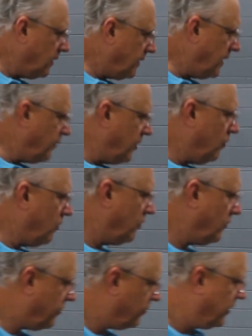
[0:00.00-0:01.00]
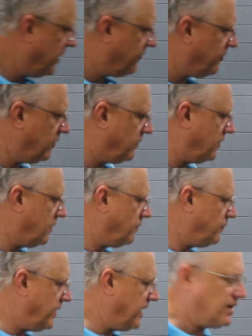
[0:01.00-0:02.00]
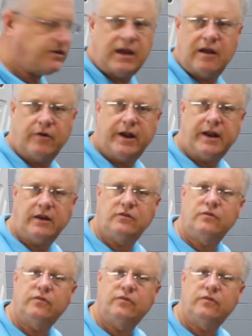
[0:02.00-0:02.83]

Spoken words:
can be ordered with 3 different PSI ratings: